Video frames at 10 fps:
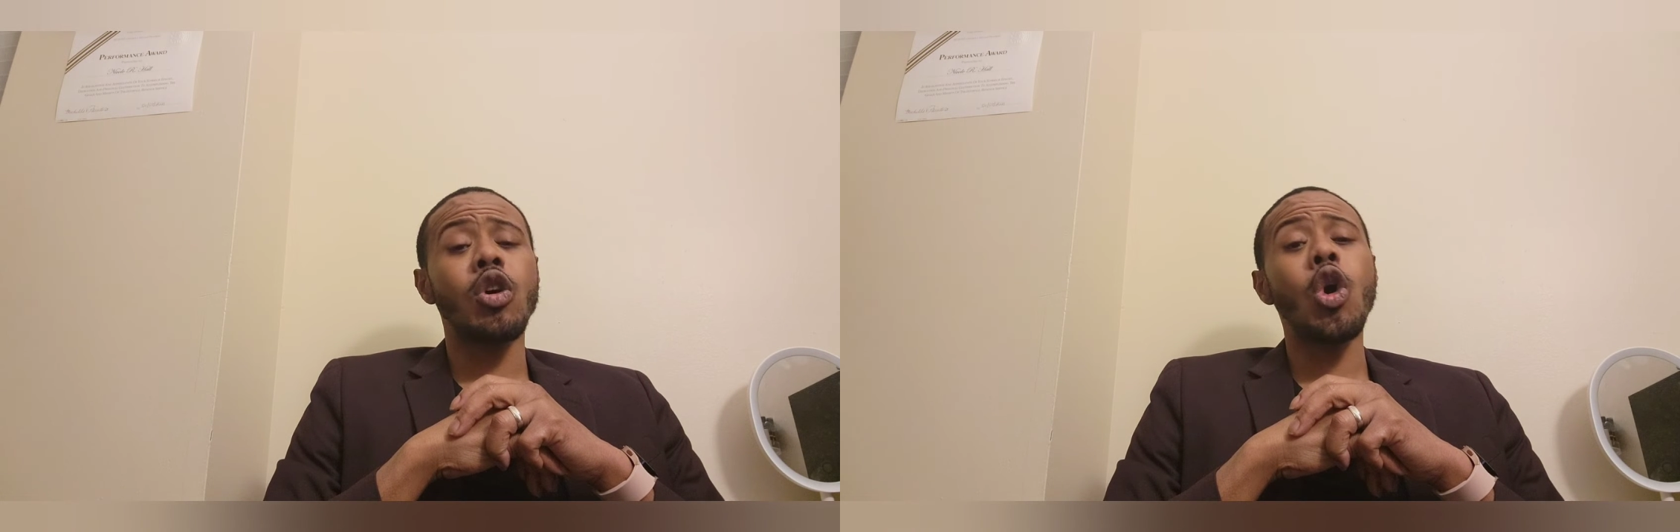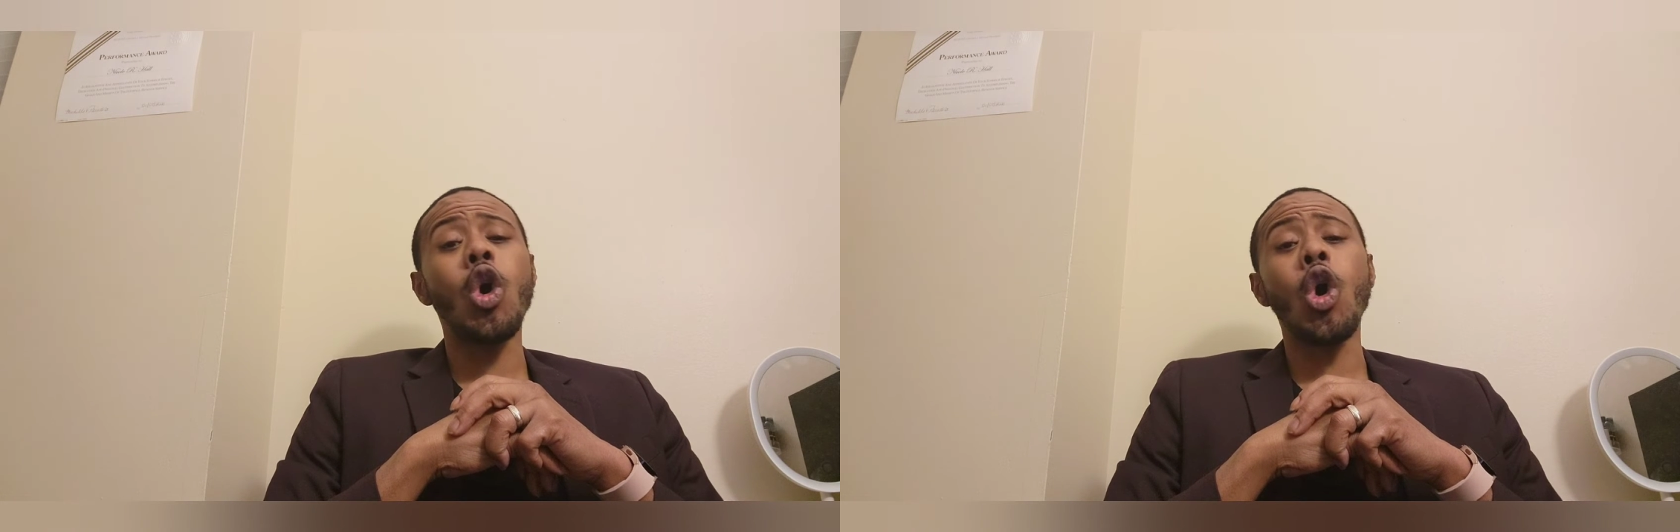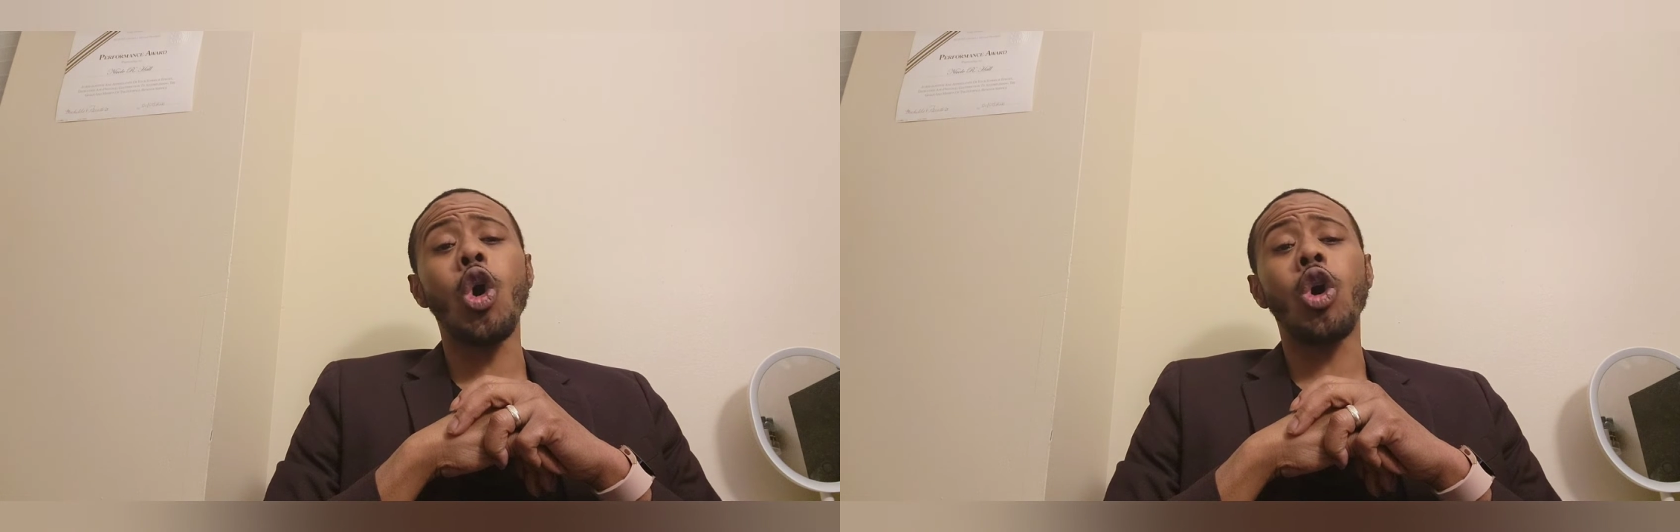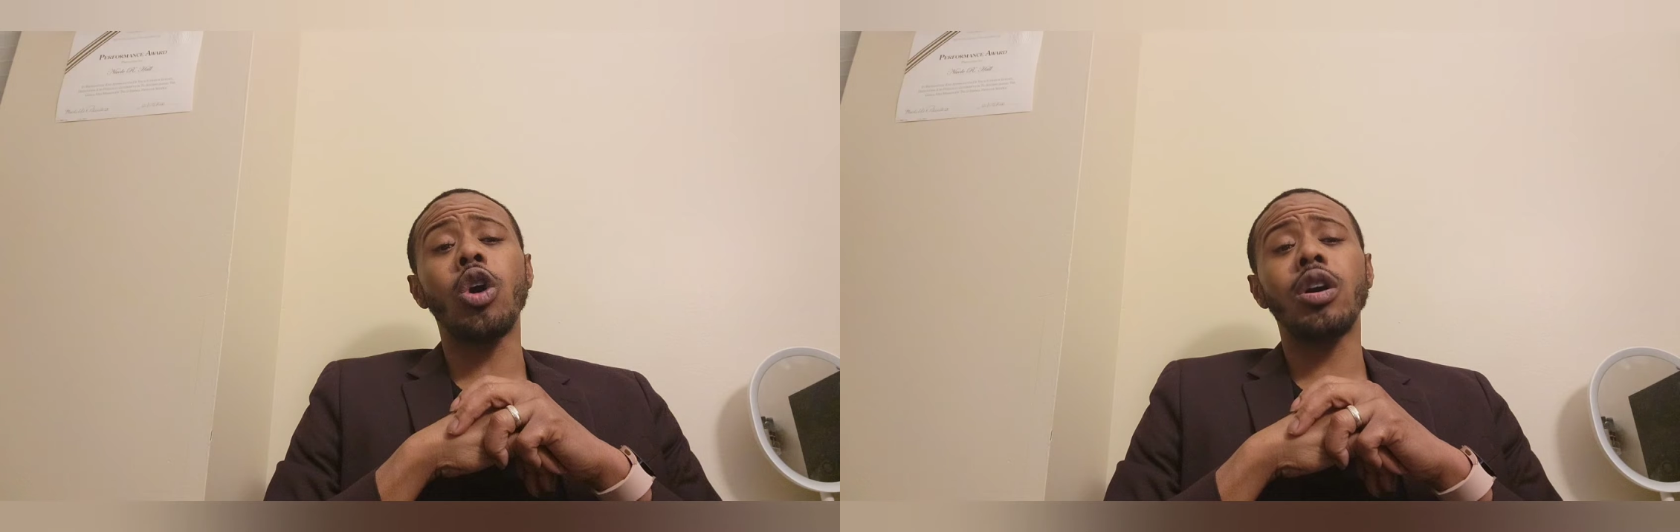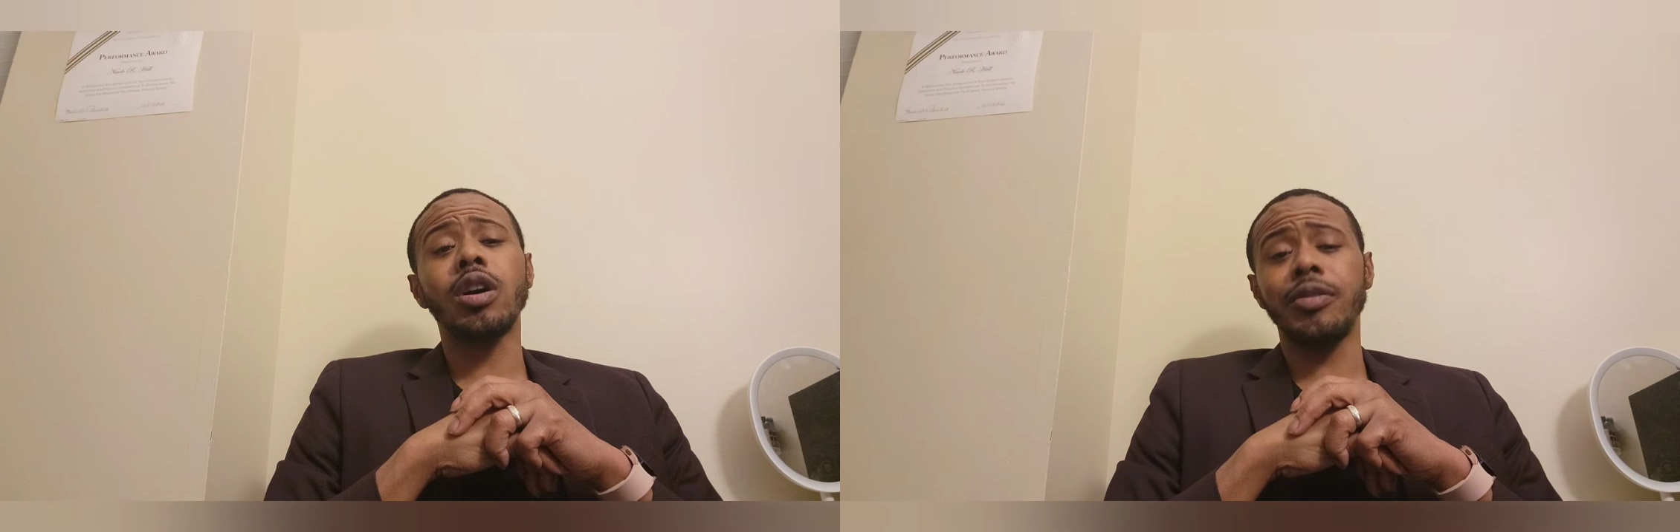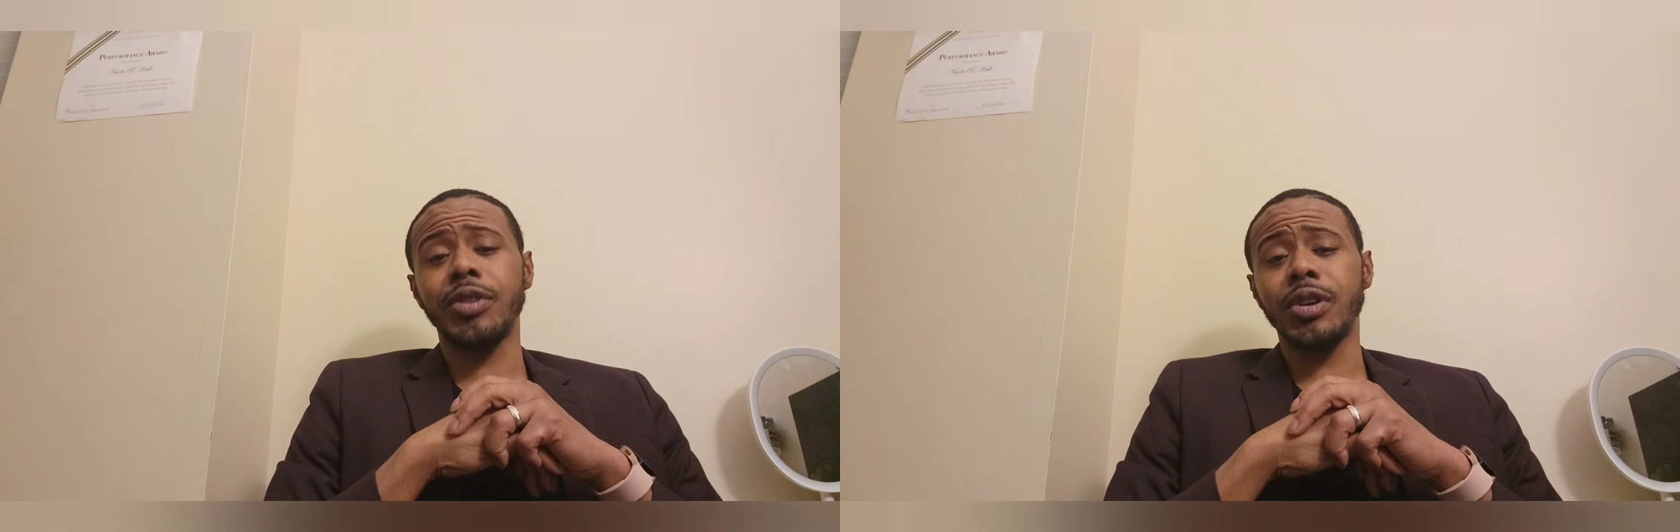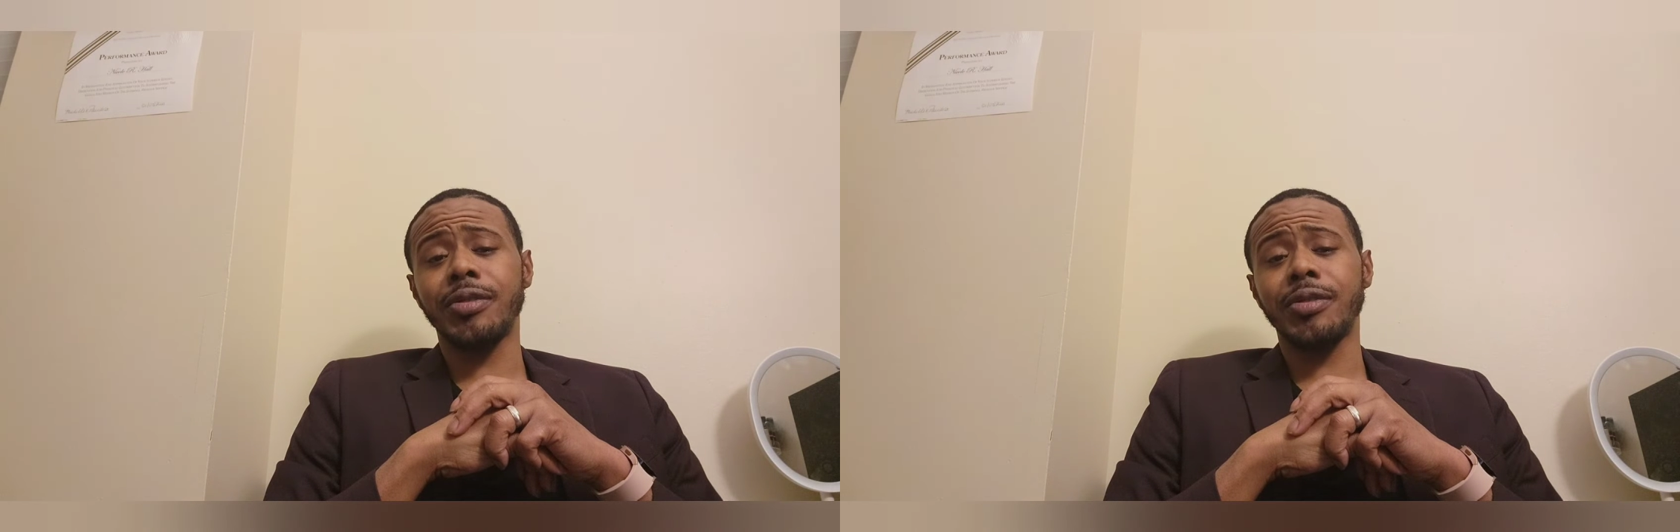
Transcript: all of your